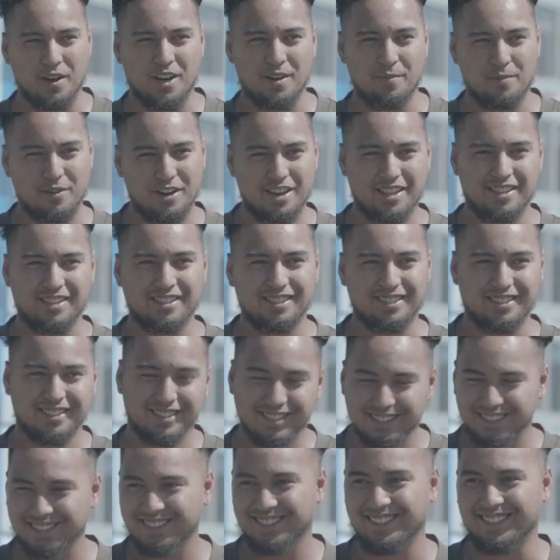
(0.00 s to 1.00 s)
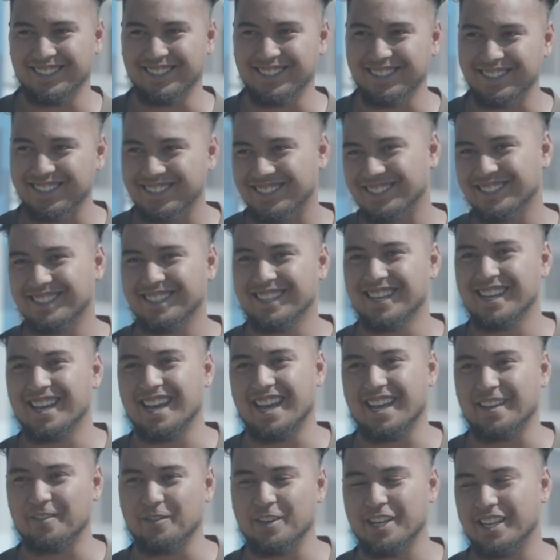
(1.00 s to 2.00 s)
my breeders. Oosh.
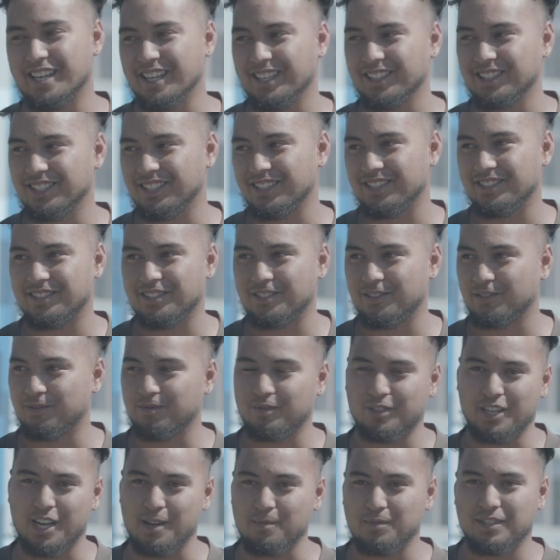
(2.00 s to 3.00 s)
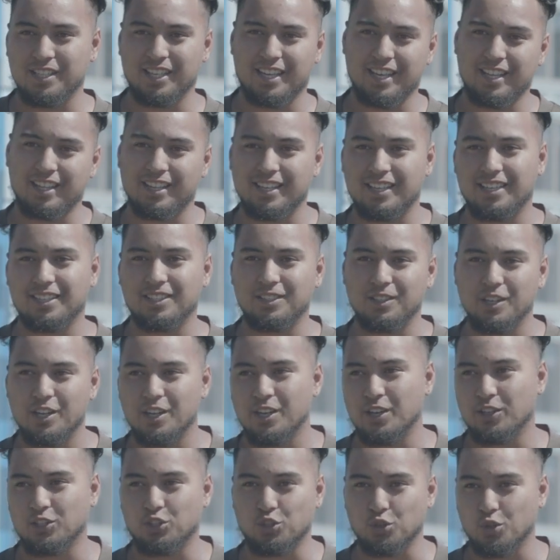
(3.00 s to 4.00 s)
And we can just come together,
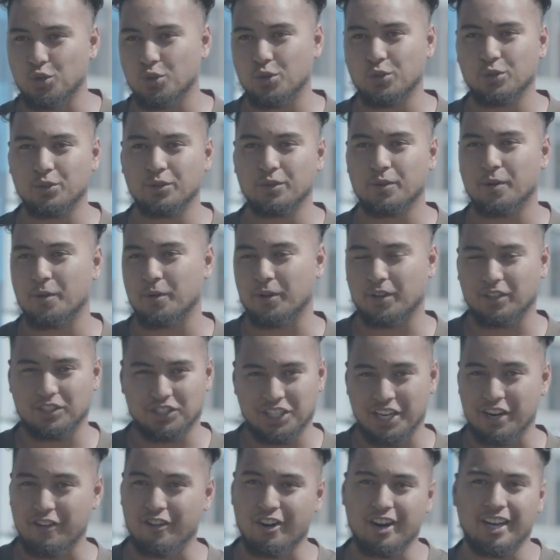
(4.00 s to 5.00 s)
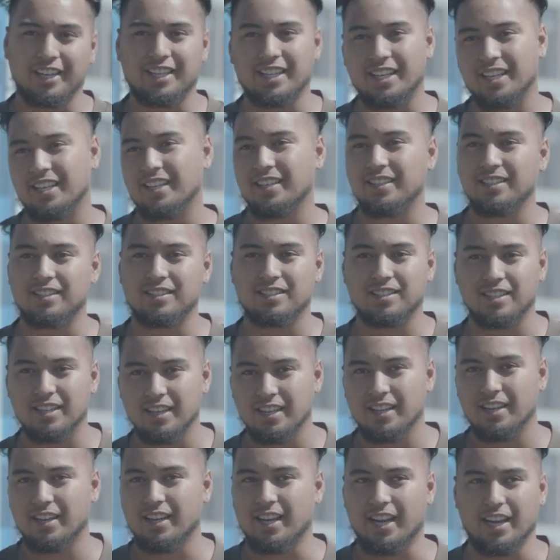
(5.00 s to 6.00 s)
draw, share ideas,
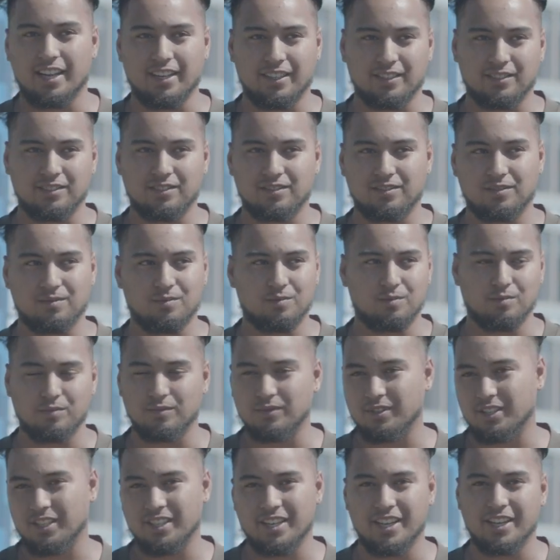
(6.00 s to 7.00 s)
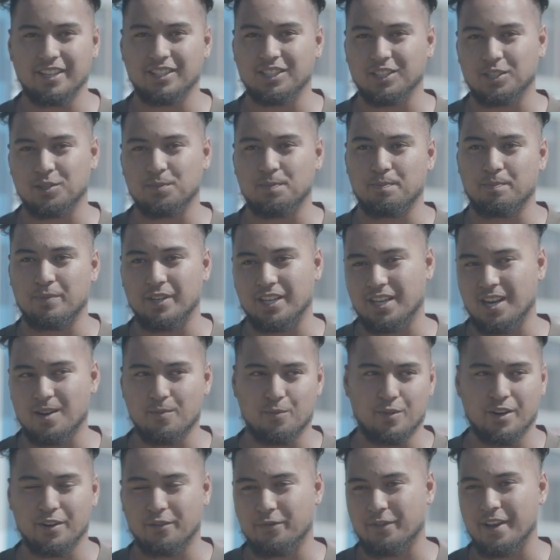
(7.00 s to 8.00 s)
and you know, just
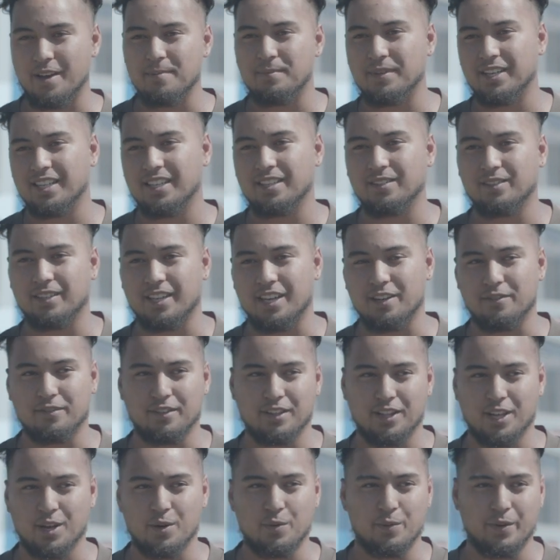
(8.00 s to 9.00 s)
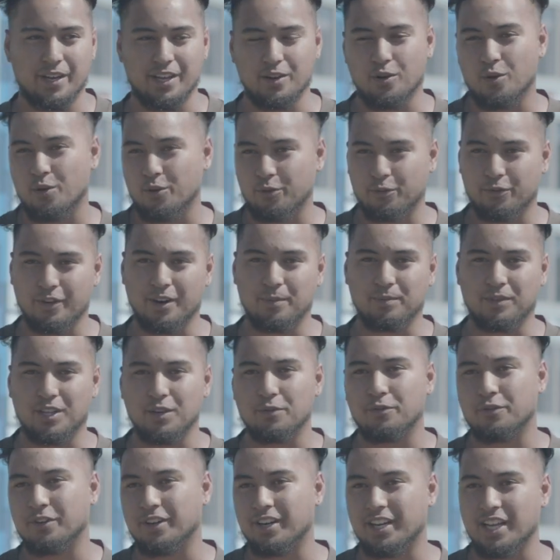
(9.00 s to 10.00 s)
become one family, even though we're all from
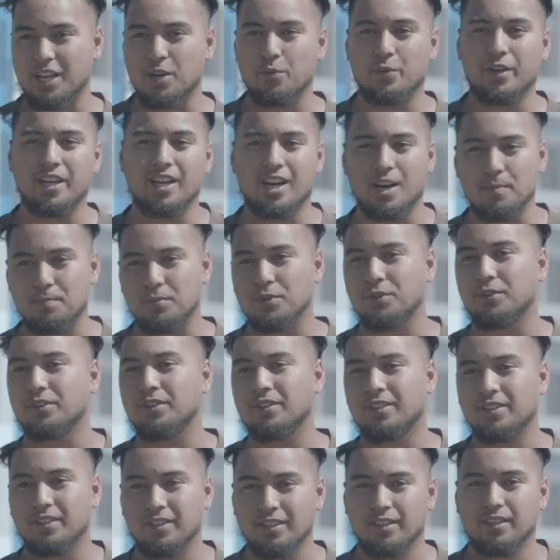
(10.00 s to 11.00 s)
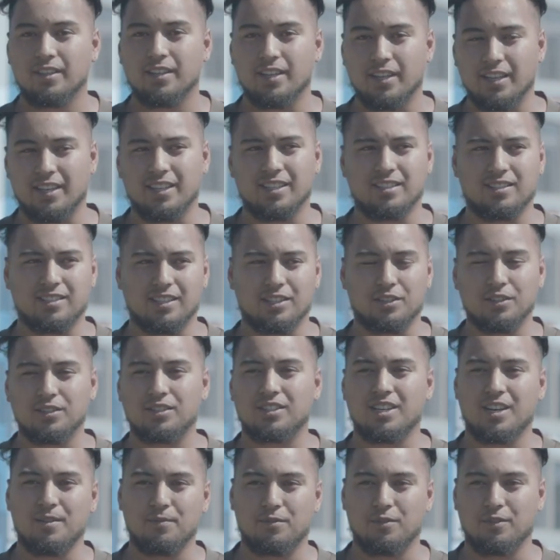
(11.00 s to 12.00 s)
different iwi hapu. And it's a good
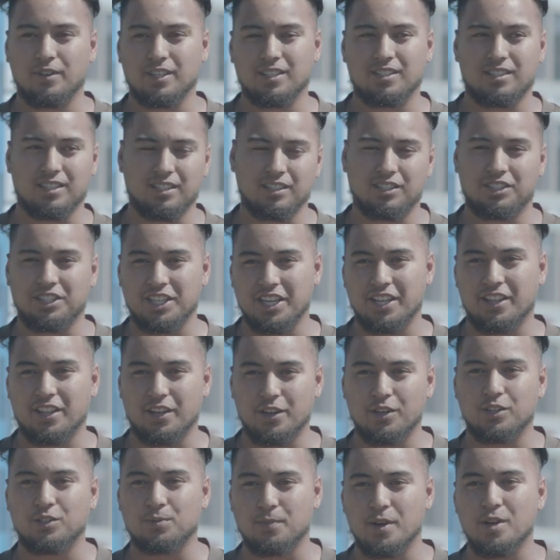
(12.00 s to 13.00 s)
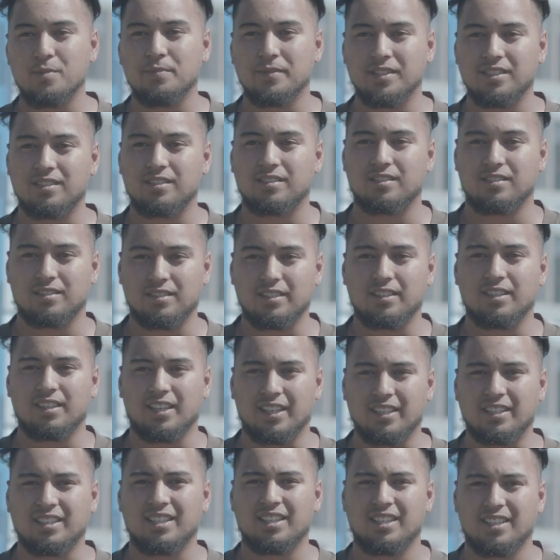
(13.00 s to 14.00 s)
time for us to share those moments.
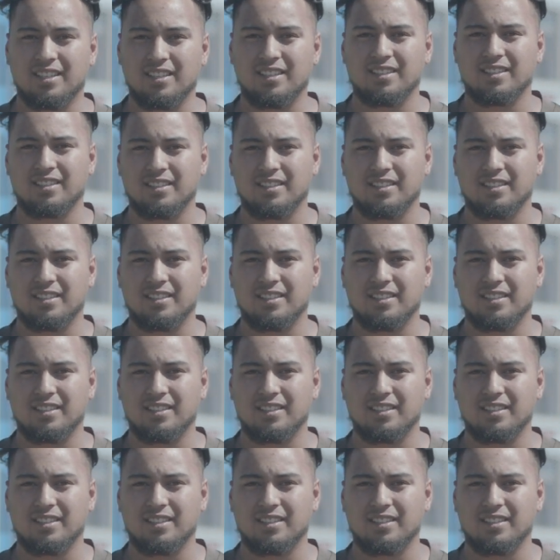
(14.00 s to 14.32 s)
And yeah,